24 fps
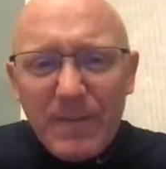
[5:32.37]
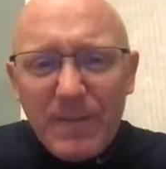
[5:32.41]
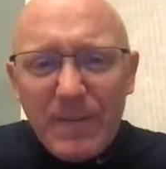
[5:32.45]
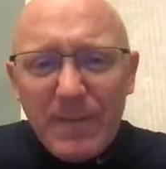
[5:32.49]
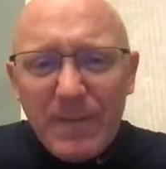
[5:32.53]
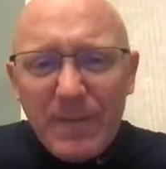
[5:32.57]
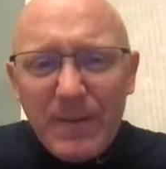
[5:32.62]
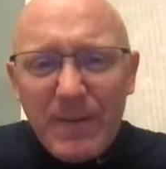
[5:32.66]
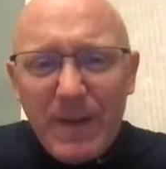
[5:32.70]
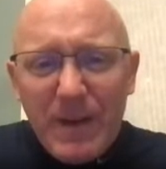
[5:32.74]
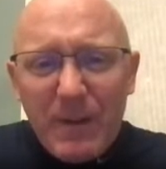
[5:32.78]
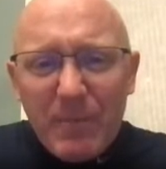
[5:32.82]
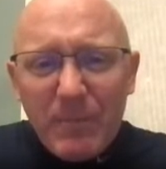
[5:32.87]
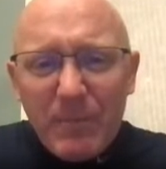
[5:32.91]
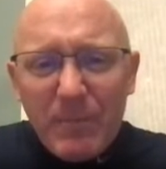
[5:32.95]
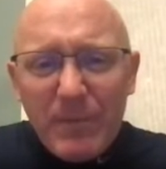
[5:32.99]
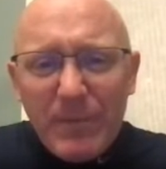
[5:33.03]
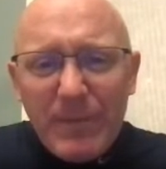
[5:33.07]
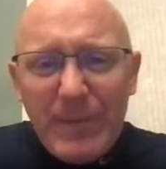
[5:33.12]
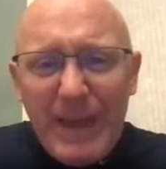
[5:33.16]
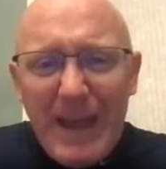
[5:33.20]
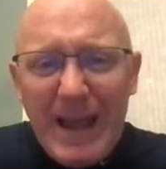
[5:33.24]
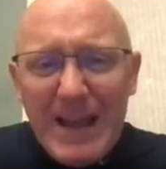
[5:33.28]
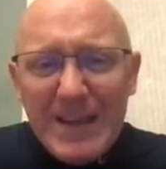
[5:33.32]
yep,
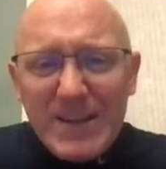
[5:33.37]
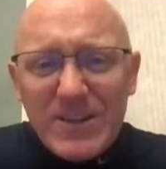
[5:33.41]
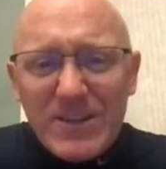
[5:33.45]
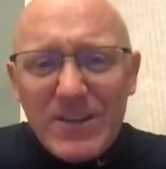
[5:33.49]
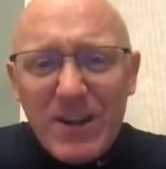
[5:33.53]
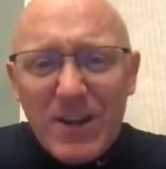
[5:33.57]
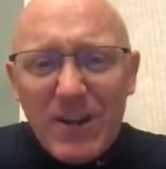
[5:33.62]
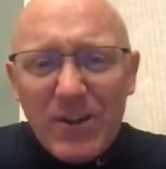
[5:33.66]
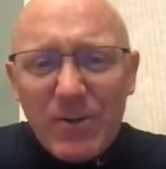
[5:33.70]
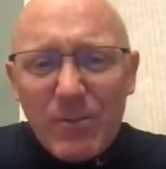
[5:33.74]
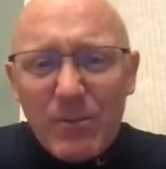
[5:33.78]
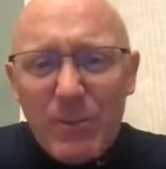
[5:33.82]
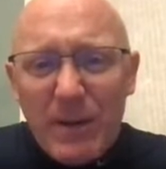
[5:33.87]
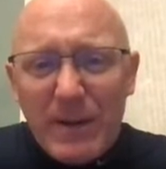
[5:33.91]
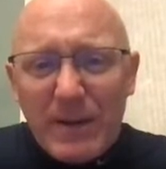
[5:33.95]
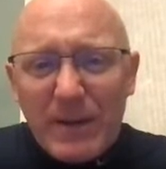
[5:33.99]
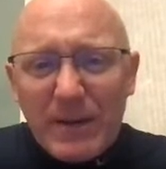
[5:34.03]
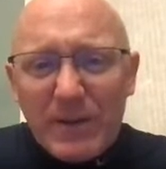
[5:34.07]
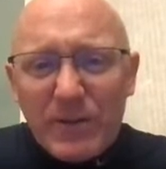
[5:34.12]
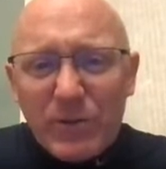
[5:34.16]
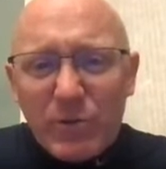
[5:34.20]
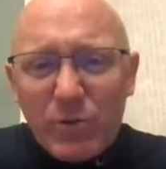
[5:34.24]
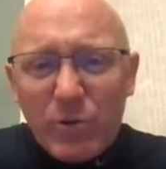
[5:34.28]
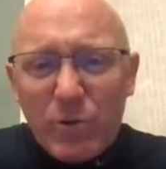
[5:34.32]
that does make
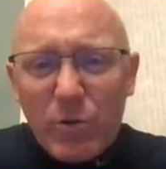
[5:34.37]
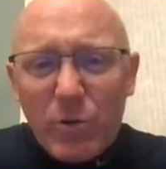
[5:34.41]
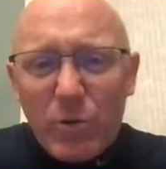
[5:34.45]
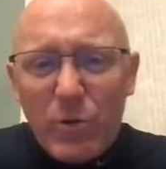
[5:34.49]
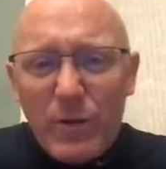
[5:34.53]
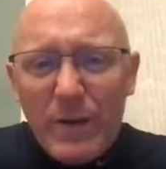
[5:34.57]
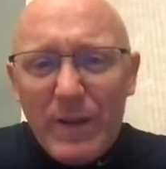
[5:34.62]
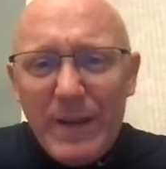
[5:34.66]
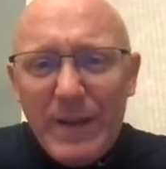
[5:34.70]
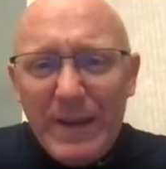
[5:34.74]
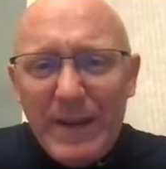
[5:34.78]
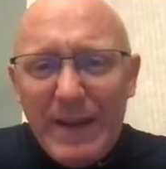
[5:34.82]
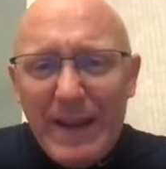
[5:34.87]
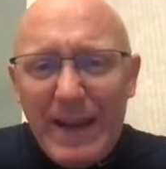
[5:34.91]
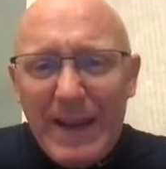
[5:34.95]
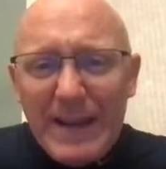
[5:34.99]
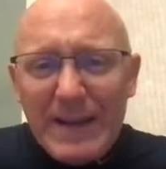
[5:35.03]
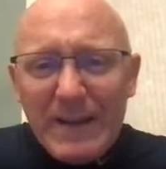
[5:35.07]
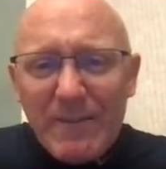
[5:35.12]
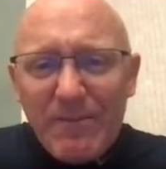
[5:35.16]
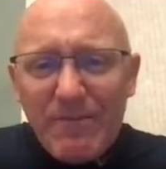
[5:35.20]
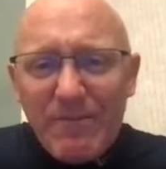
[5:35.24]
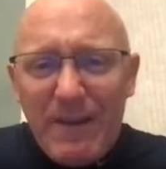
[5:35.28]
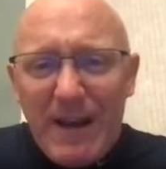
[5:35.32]
it true. And
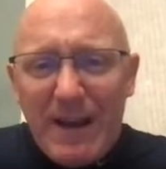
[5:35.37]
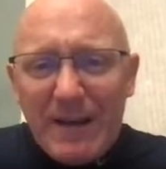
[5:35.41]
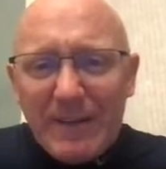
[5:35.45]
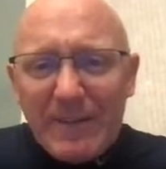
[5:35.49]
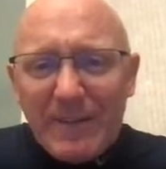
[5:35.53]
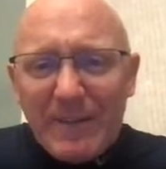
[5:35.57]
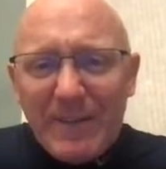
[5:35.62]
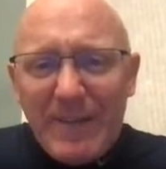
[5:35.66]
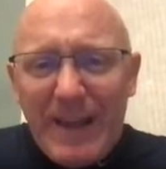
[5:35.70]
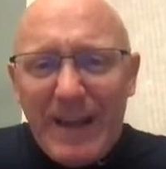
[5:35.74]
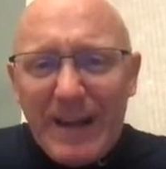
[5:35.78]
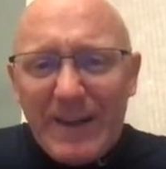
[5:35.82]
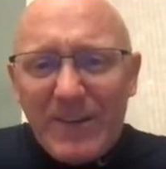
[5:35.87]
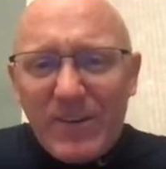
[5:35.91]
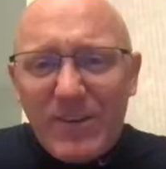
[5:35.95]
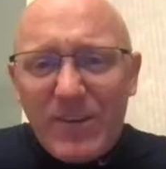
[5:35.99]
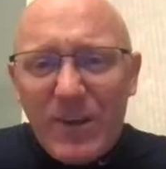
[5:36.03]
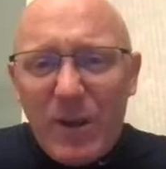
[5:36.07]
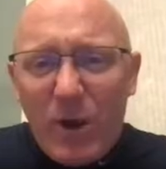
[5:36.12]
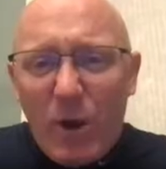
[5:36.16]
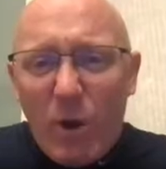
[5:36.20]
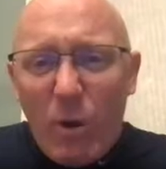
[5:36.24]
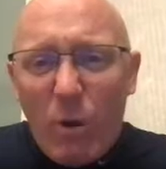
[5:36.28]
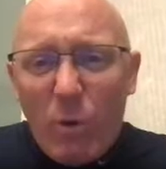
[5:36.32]
in fact, that's
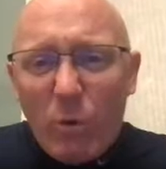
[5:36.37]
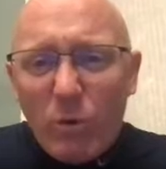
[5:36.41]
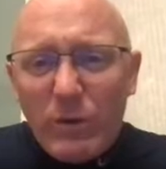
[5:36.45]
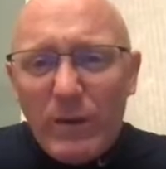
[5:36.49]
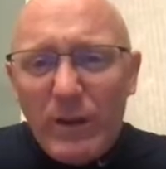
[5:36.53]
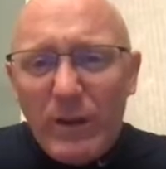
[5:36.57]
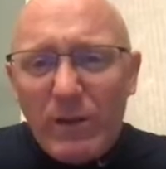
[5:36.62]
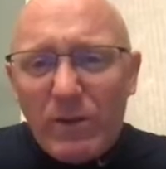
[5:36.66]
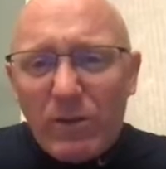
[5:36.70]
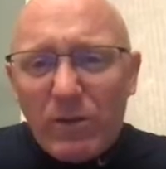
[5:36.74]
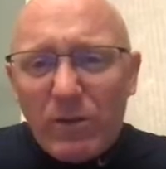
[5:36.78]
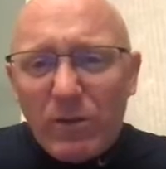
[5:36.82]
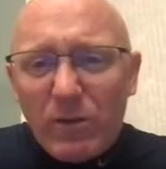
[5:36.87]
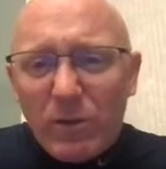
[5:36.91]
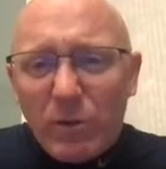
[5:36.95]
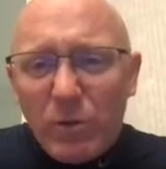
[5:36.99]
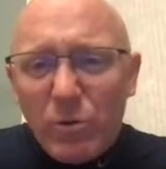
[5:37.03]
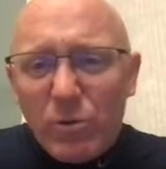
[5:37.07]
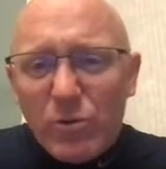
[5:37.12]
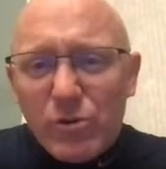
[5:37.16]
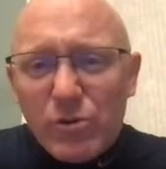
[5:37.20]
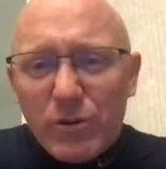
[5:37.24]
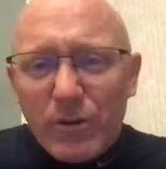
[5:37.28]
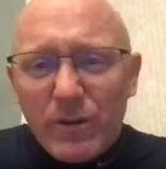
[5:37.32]
the only
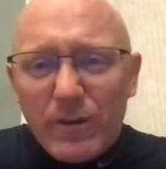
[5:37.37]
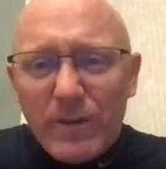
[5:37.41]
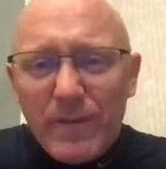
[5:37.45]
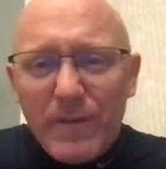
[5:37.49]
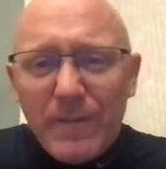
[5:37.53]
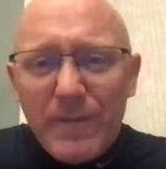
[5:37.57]
solution.